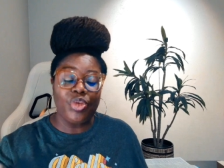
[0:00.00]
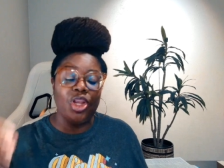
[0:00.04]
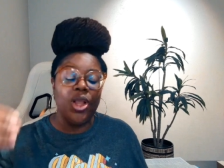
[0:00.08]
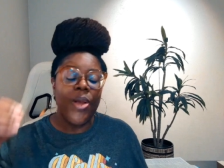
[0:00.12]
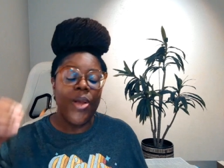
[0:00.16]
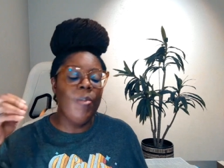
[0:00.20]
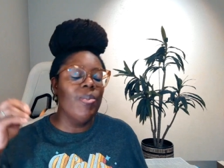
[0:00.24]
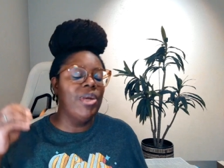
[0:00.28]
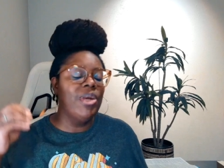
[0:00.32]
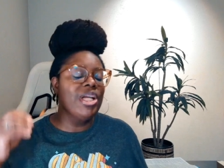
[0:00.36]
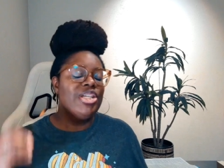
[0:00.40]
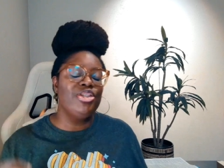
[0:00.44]

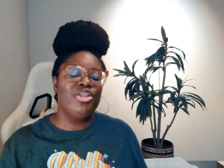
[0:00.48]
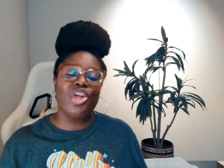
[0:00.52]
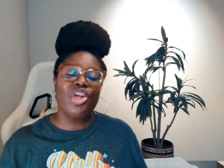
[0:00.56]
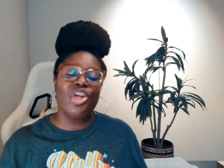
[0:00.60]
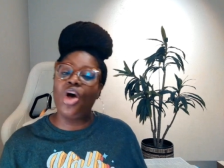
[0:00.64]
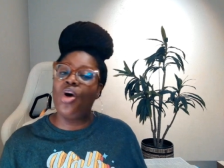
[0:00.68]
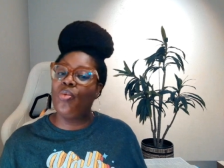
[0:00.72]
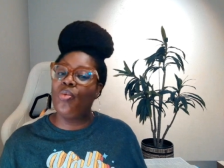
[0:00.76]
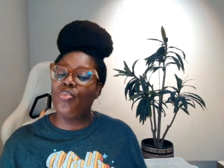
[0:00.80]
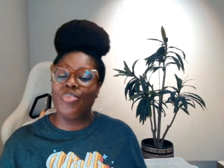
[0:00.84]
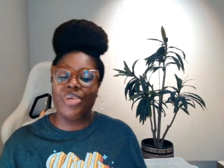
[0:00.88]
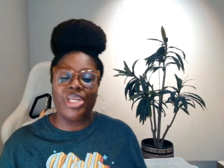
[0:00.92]
But
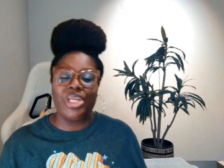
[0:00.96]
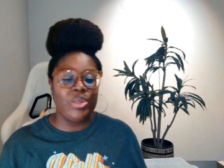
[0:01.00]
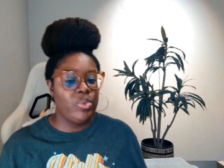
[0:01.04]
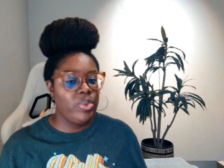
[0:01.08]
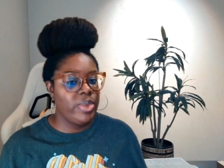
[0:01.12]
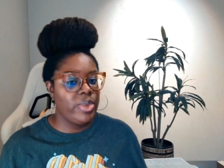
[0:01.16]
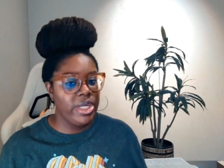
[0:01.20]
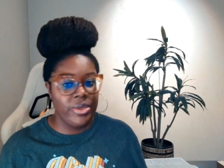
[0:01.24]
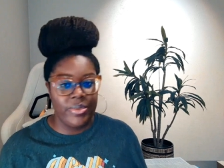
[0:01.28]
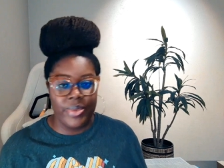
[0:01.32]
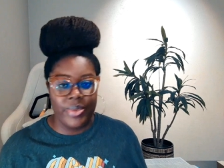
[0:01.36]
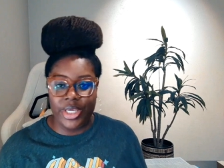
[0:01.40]
don't be
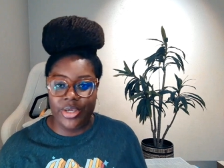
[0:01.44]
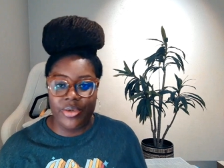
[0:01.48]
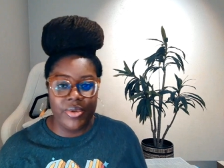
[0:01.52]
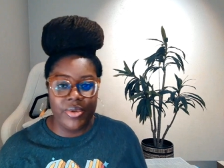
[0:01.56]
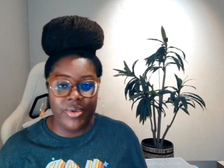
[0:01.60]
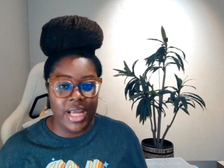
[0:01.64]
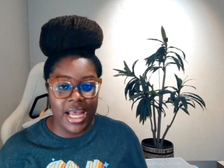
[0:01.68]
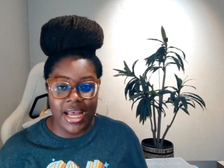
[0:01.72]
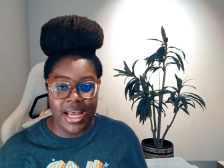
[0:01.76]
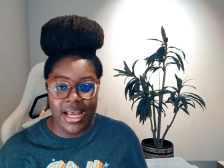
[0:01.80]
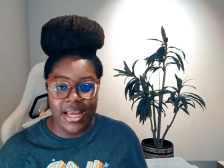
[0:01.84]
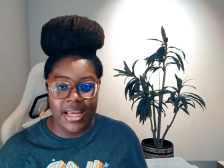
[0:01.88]
weary, you
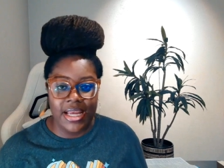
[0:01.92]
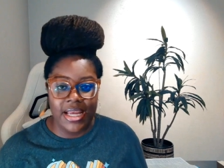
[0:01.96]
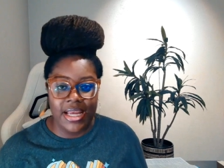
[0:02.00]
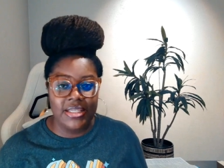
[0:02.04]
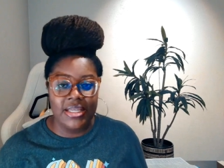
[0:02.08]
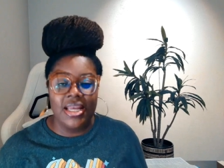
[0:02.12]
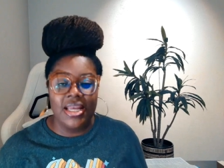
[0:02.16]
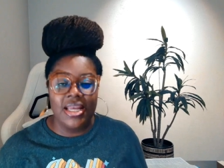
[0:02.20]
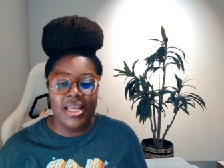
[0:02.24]
guys.